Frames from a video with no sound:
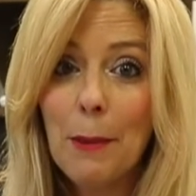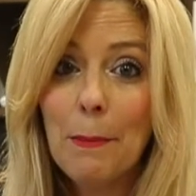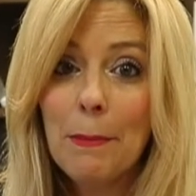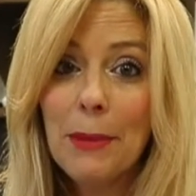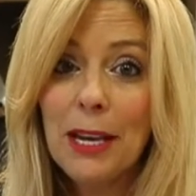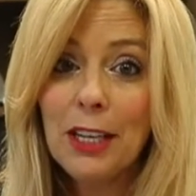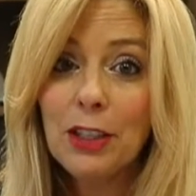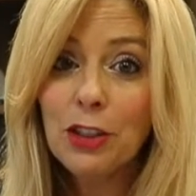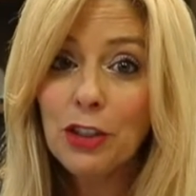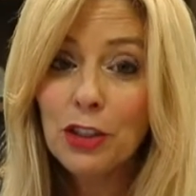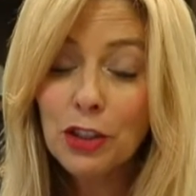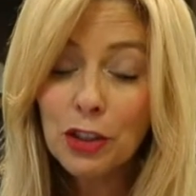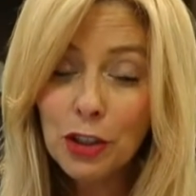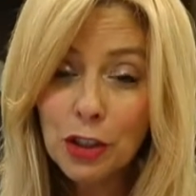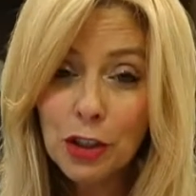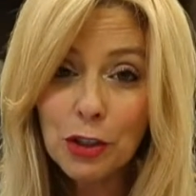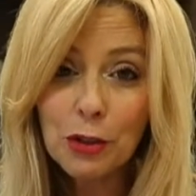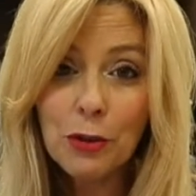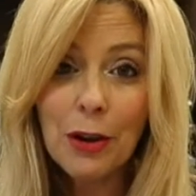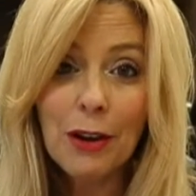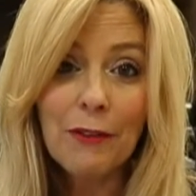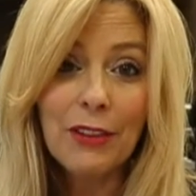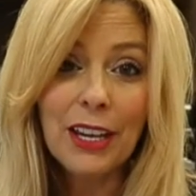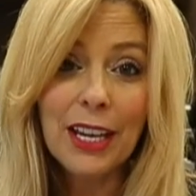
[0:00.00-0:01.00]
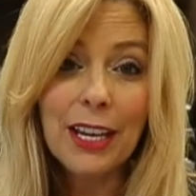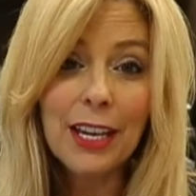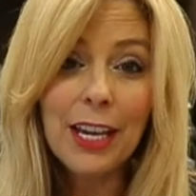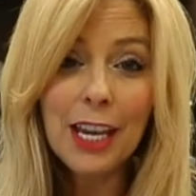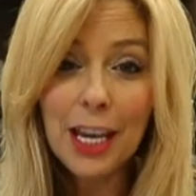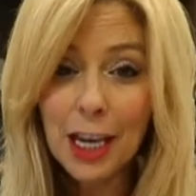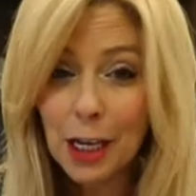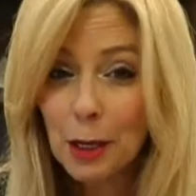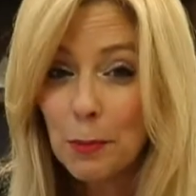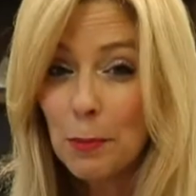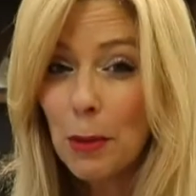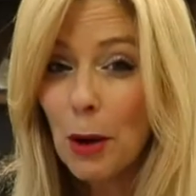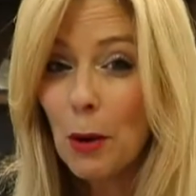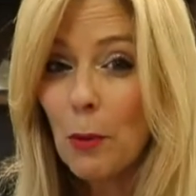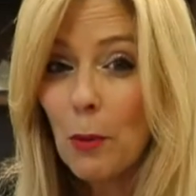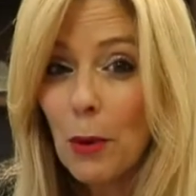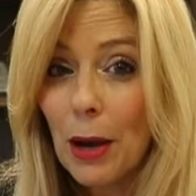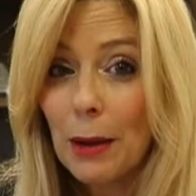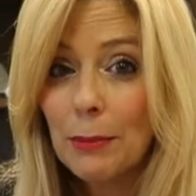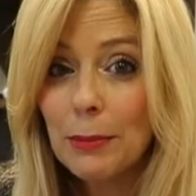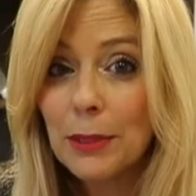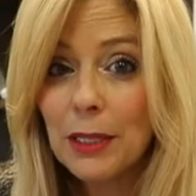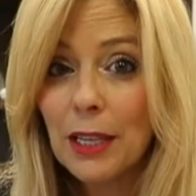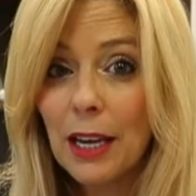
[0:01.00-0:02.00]
Make sure you have a kick-butt
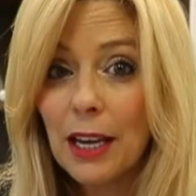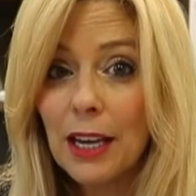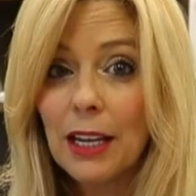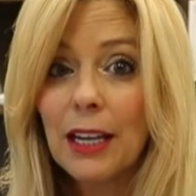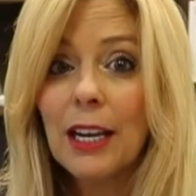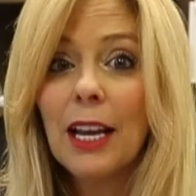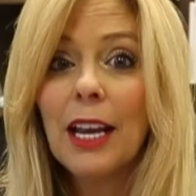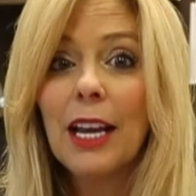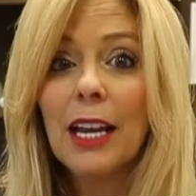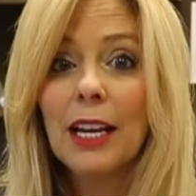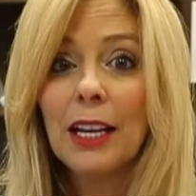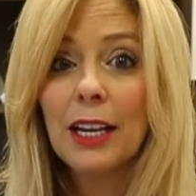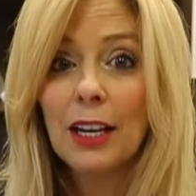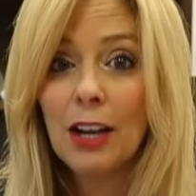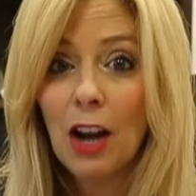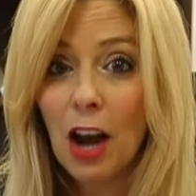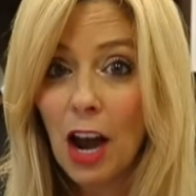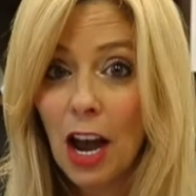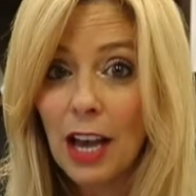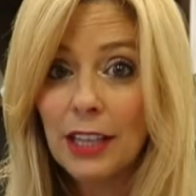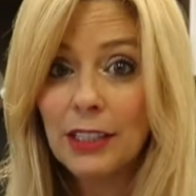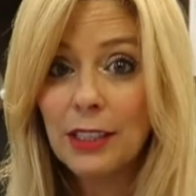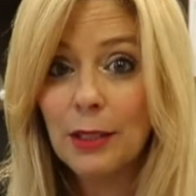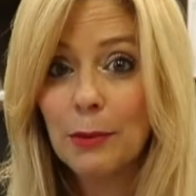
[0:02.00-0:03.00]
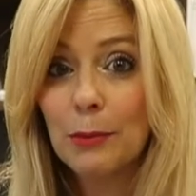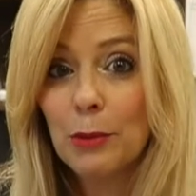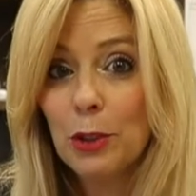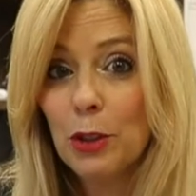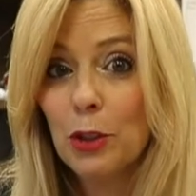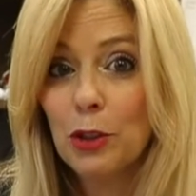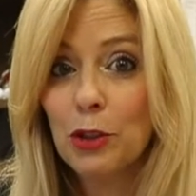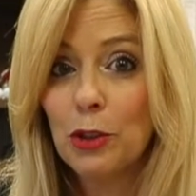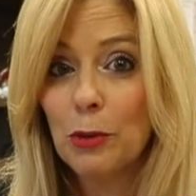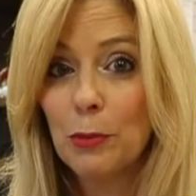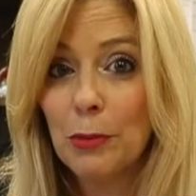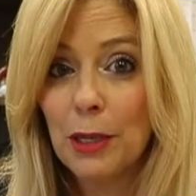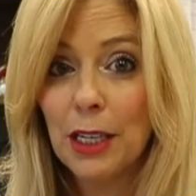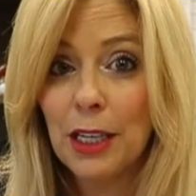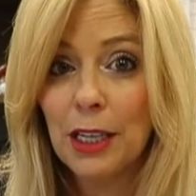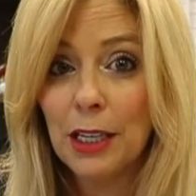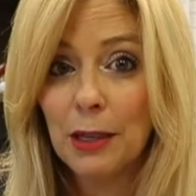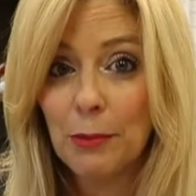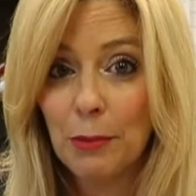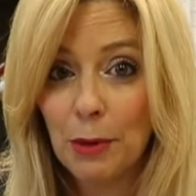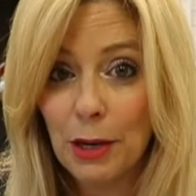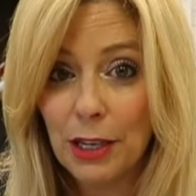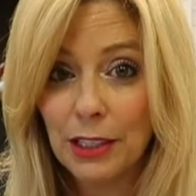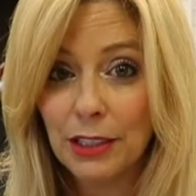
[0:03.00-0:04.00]
website and an awesome social
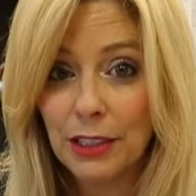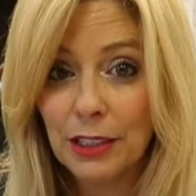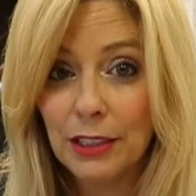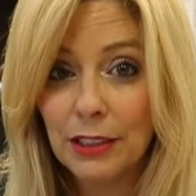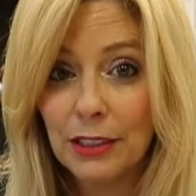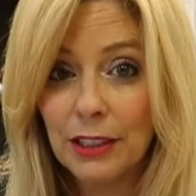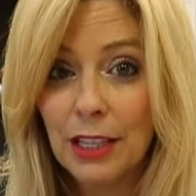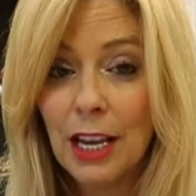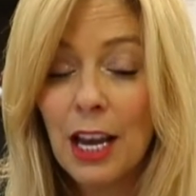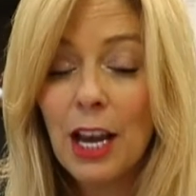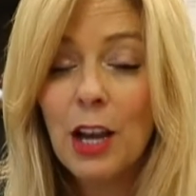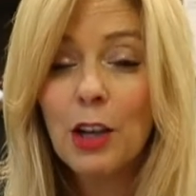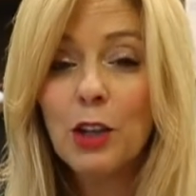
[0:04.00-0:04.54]
media presence.